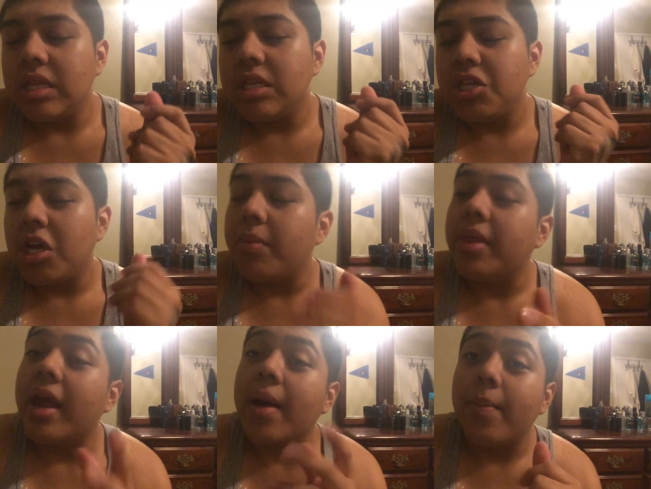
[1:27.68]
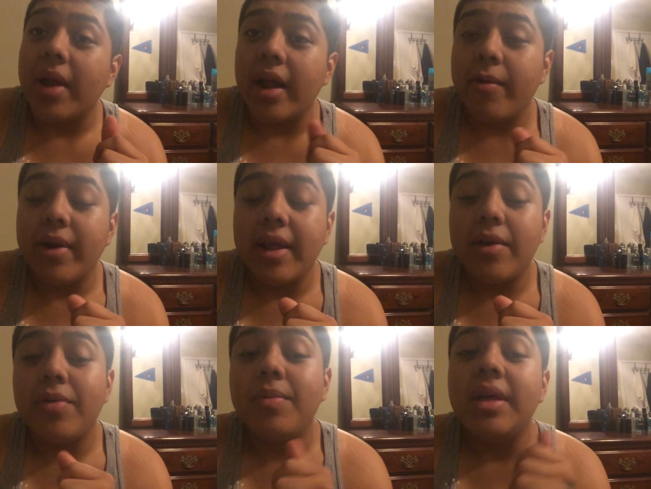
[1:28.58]
This job that I apply right
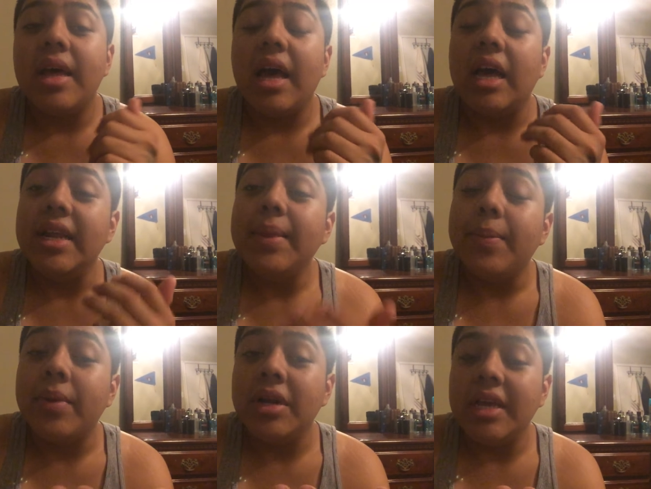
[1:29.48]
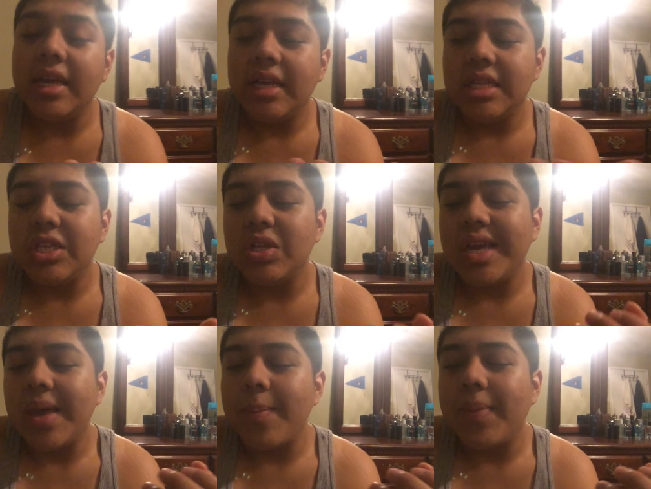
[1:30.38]
now, I need money
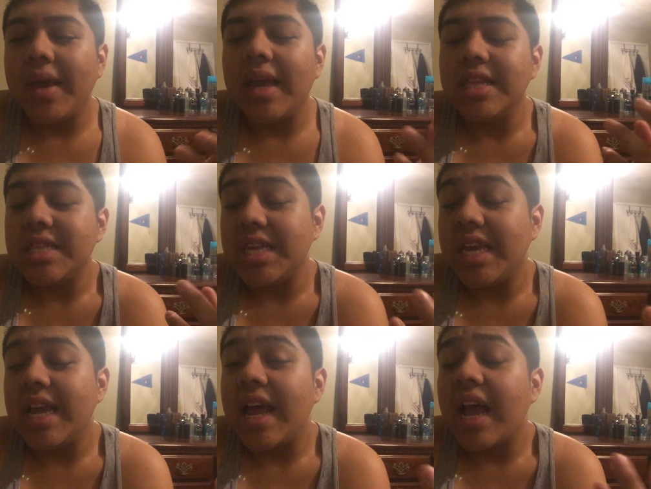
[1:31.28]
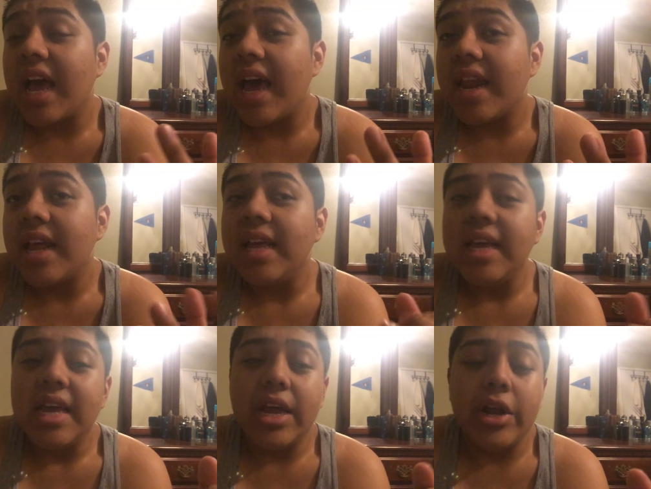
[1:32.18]
so I can pay a ticket I got
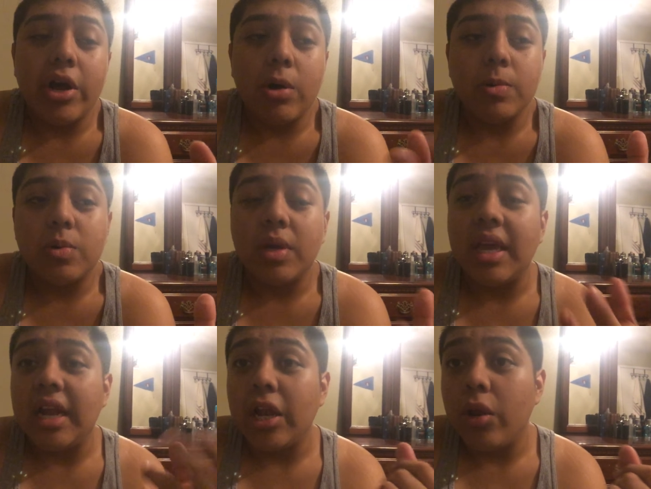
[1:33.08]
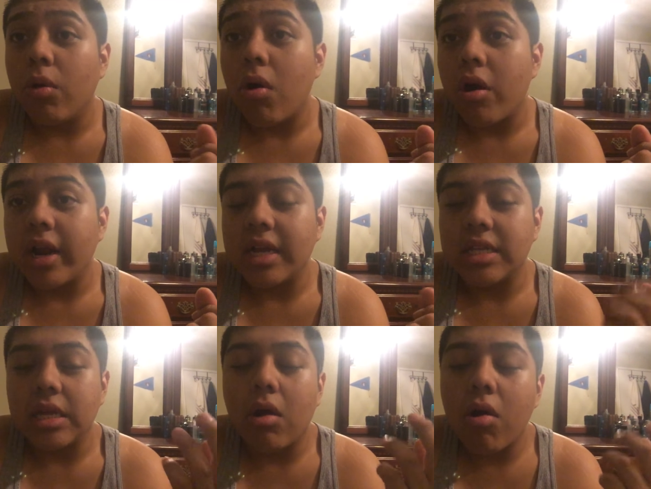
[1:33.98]
and also get a new car
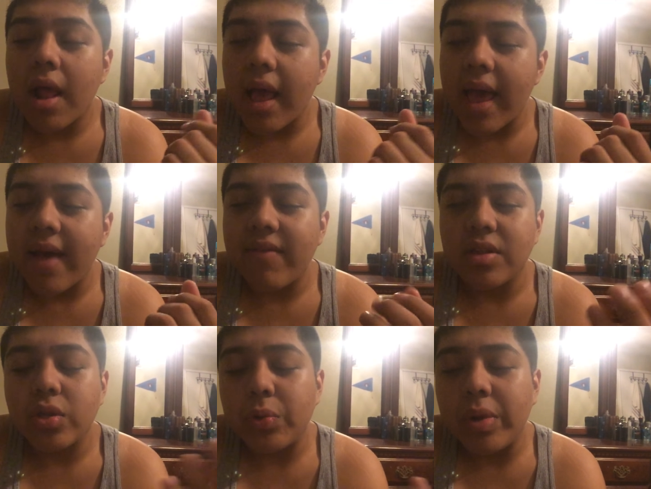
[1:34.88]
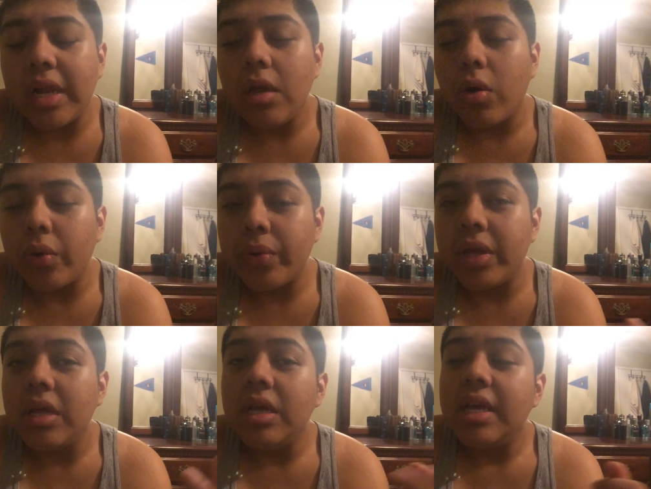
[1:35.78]
because the car I have is really
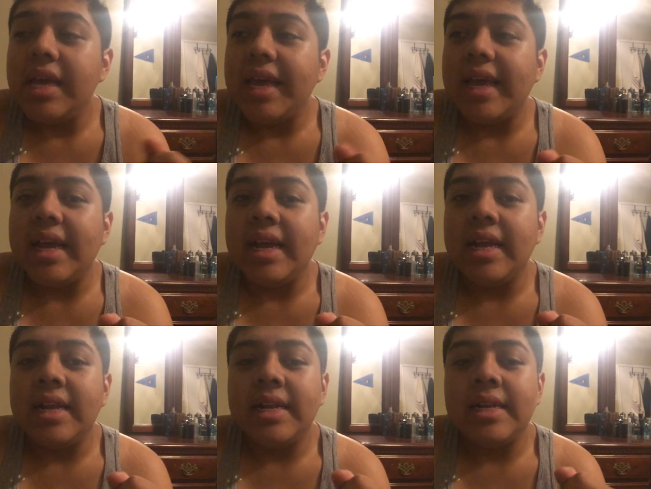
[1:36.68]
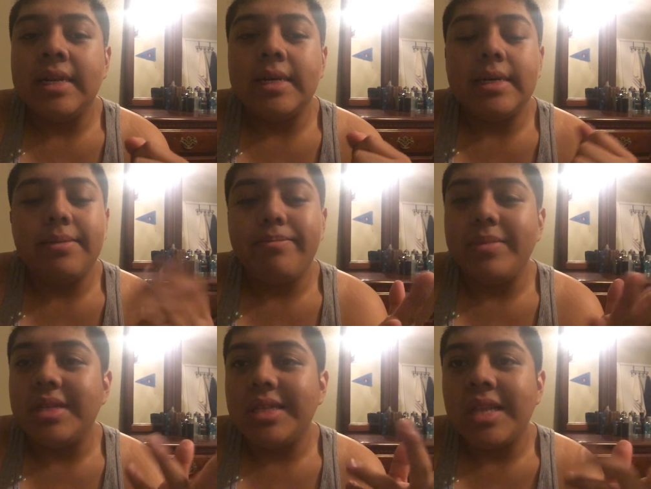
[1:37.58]
old and
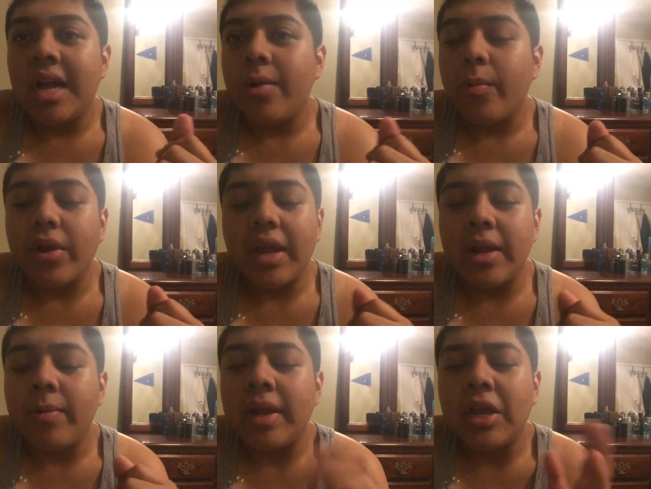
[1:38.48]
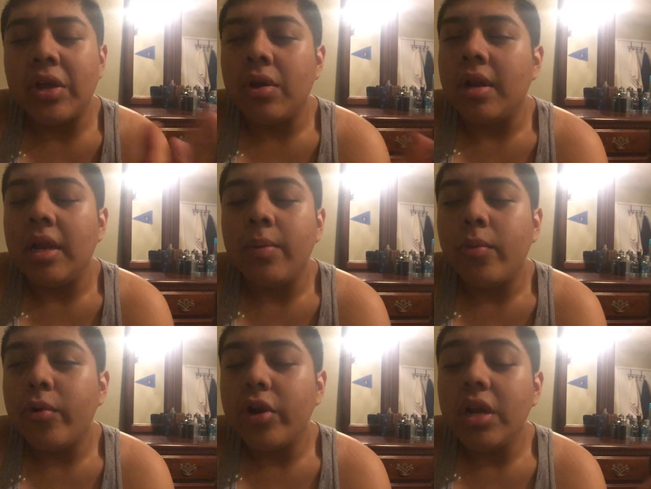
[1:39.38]
it's not working really good
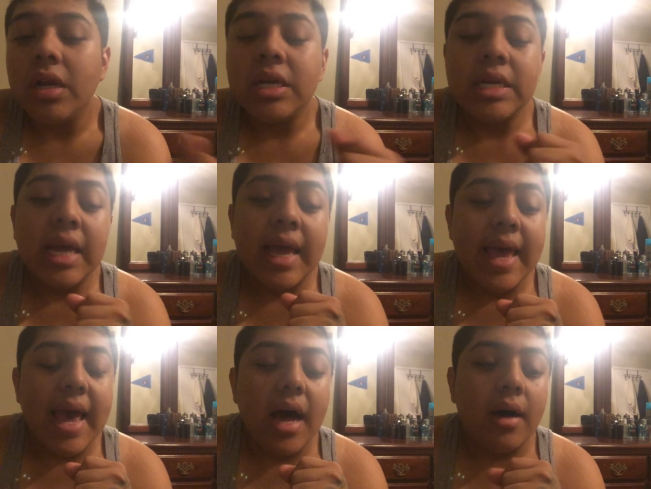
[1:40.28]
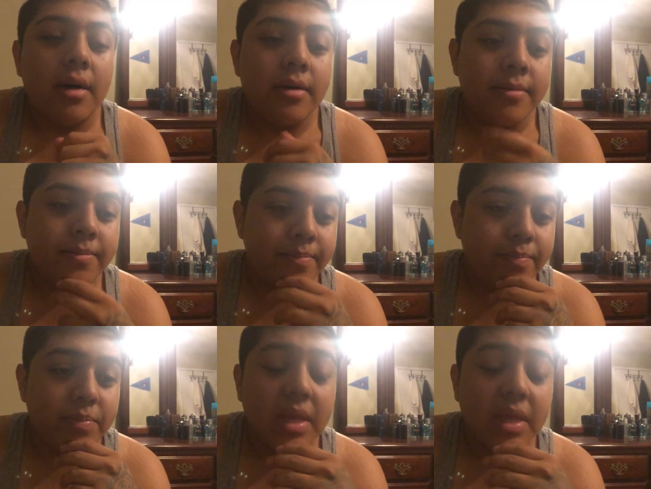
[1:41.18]
anymore. Um,